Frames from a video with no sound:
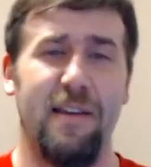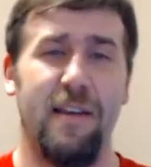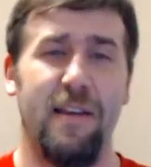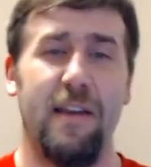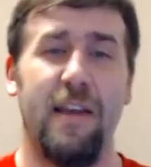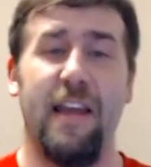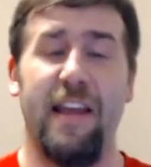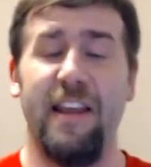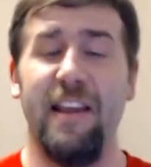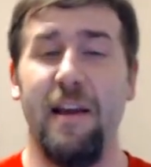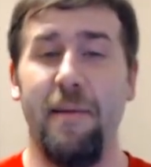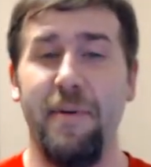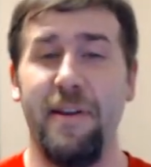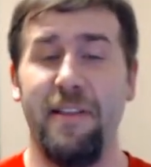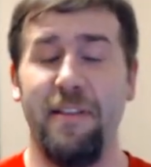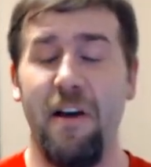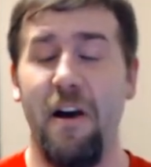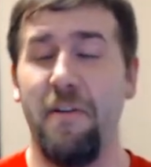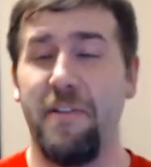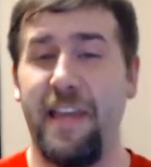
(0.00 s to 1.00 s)
And it'll be
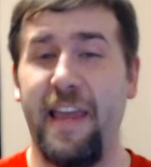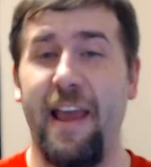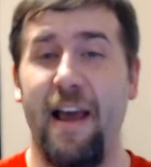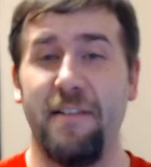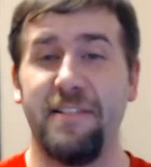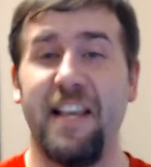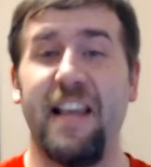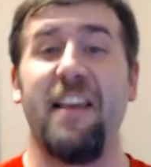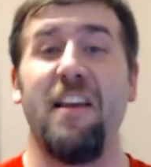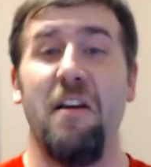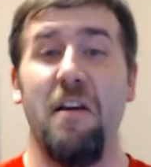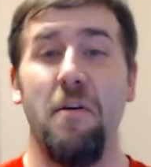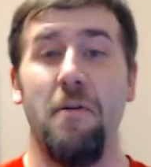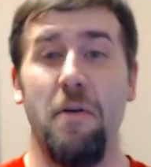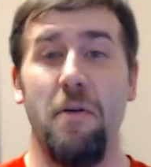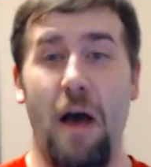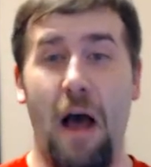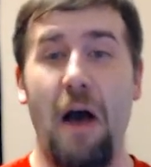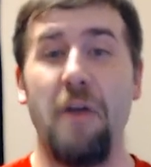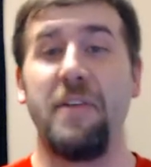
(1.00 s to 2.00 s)
Low Ki. I was like,
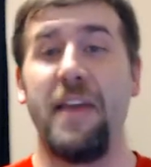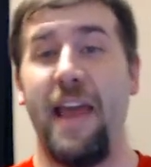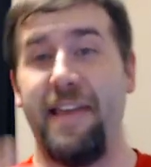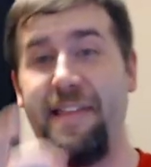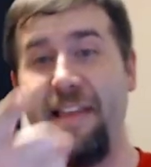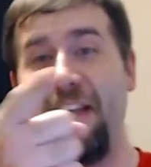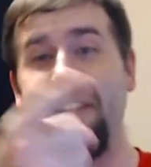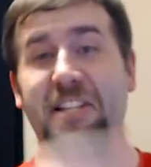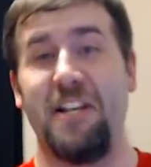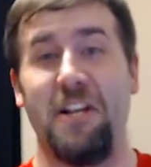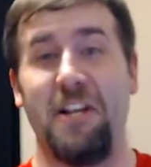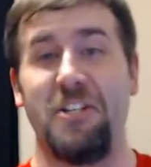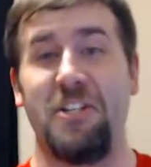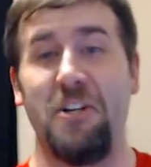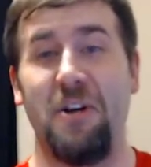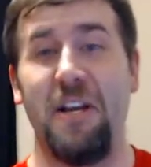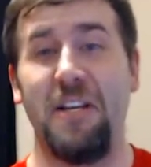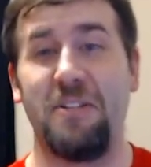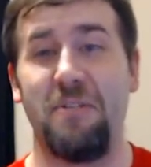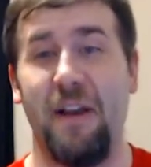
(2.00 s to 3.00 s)
okay, that's a good
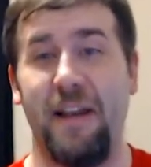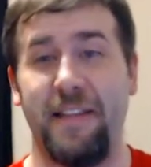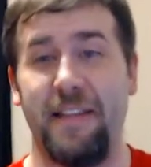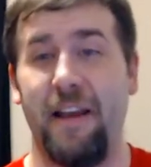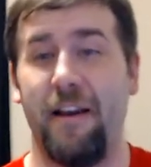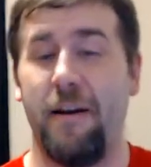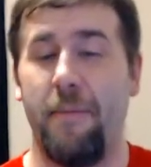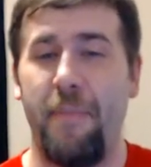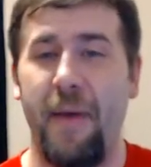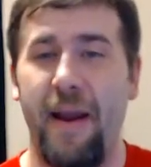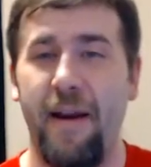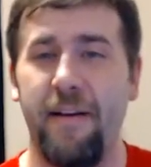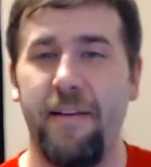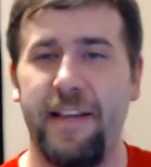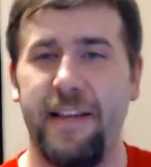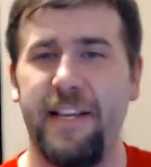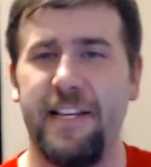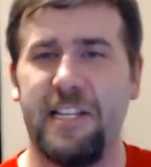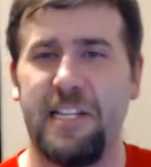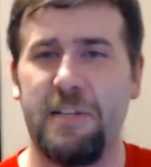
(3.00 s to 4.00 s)
choice right there. And
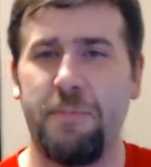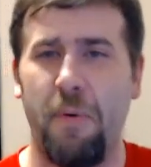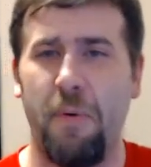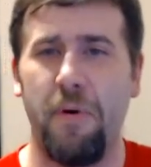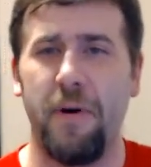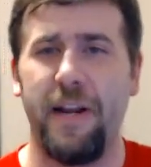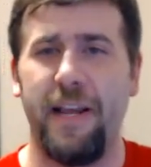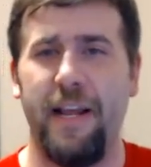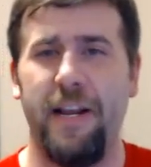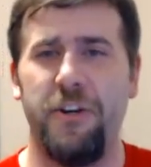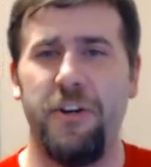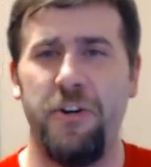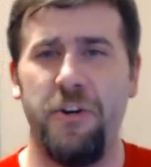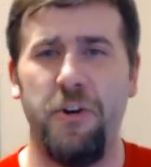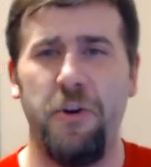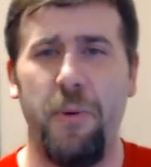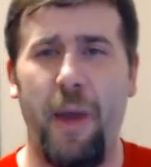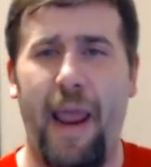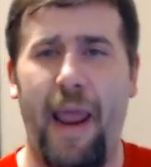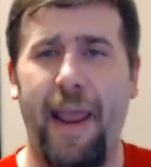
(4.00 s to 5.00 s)
apparently he's sporting a
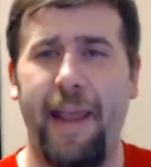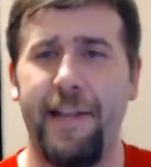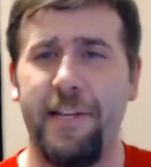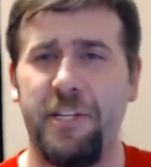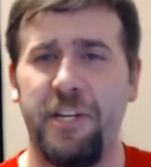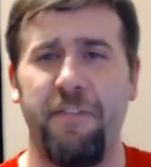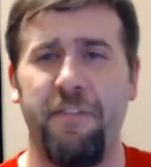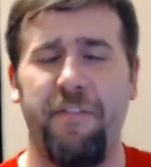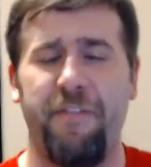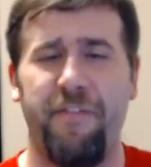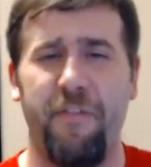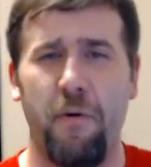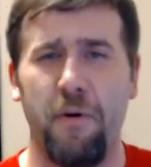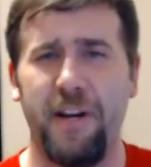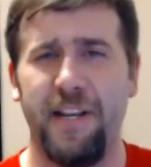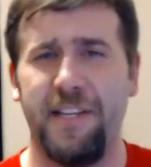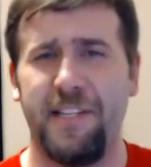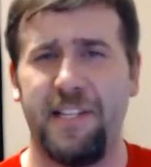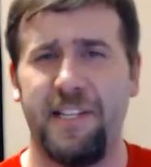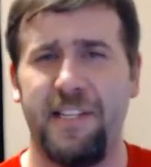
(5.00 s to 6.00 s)
new Agent
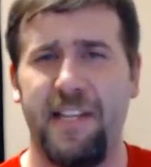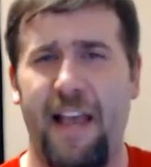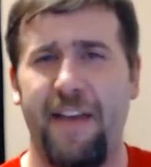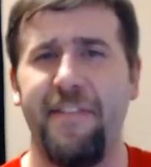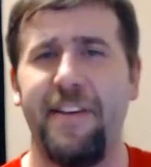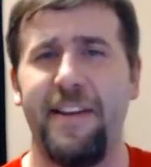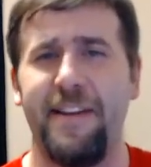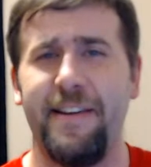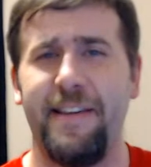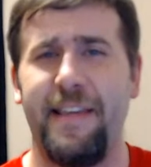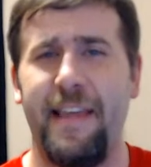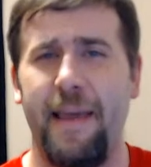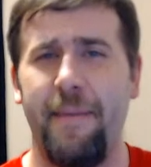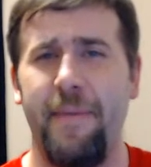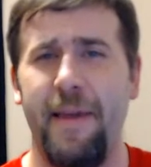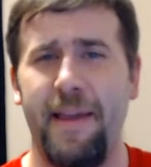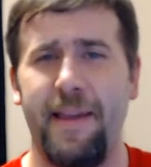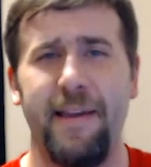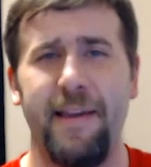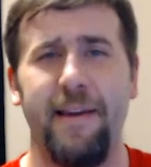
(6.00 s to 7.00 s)
47
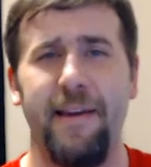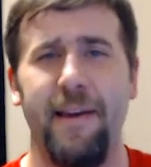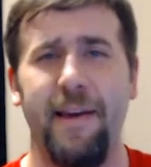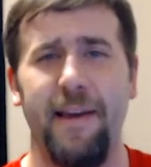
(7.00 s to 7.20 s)
gimmick,